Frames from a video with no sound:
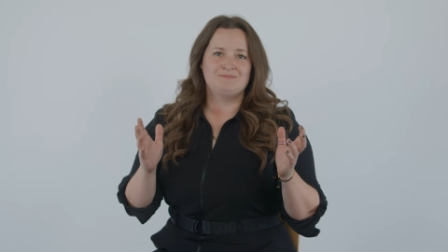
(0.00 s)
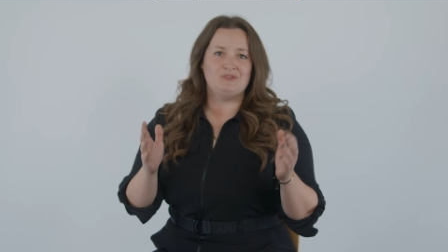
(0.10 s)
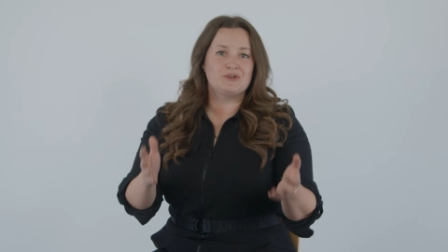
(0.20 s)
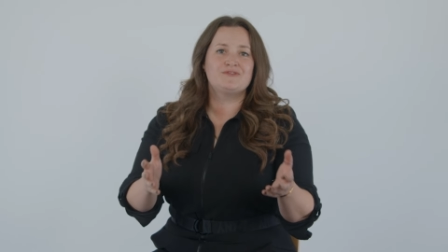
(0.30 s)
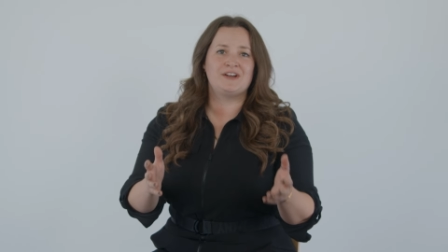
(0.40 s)

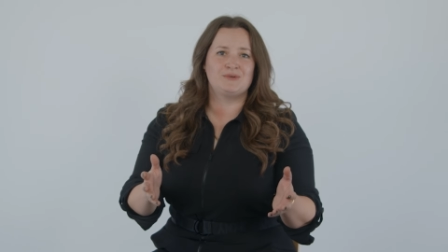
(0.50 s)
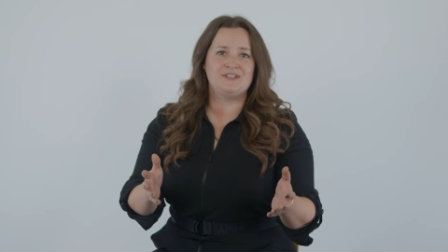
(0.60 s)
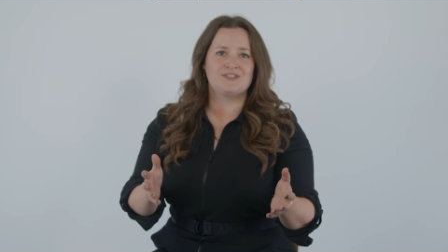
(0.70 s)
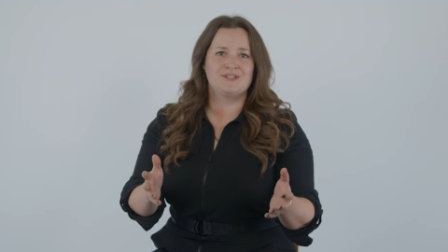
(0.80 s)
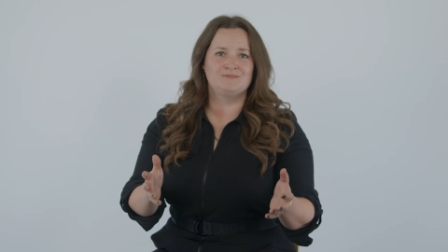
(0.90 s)
your
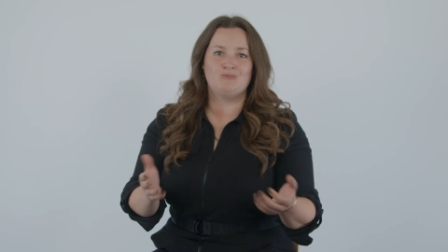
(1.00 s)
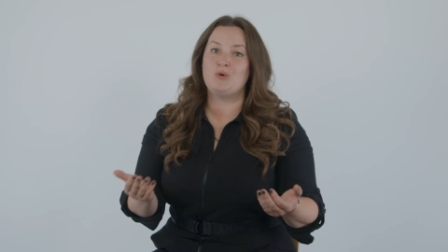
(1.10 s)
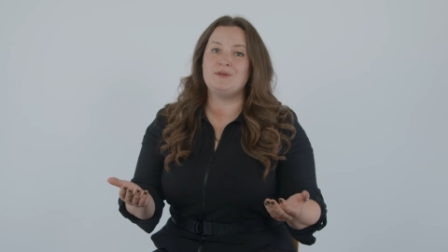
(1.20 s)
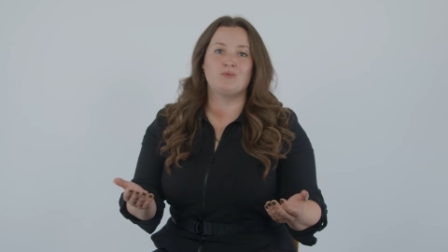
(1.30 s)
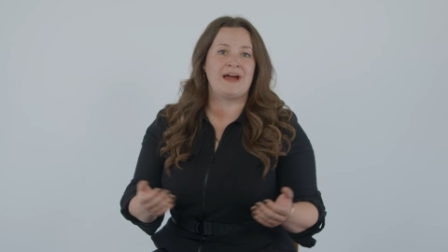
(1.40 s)
fundraiser
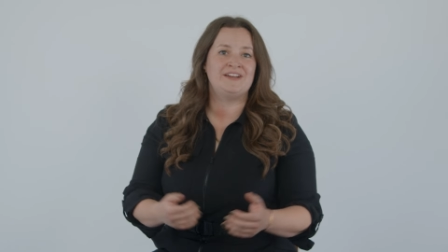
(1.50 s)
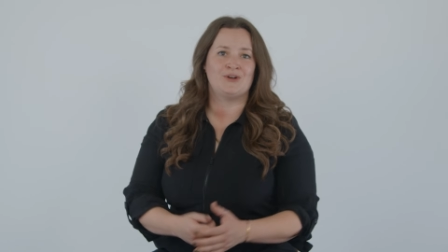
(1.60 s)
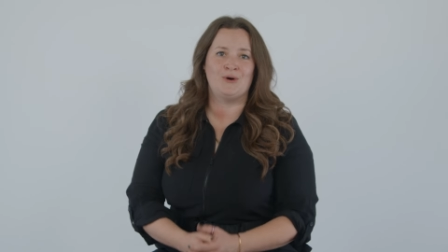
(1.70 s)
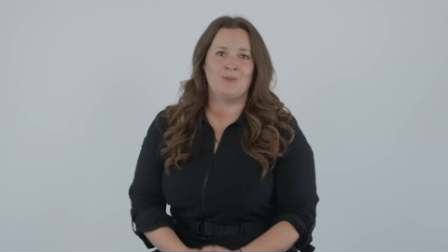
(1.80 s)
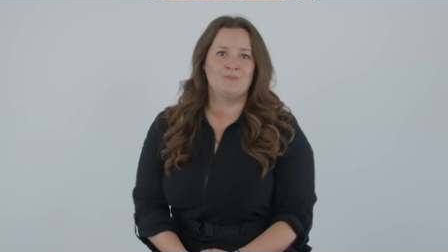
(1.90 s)
will be right at
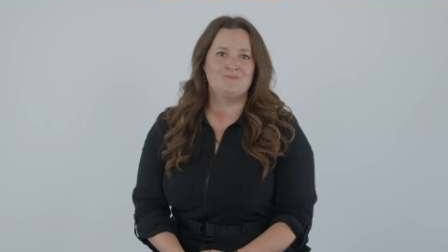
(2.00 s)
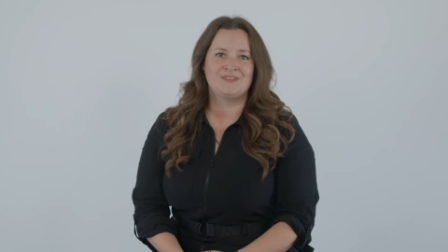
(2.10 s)
home.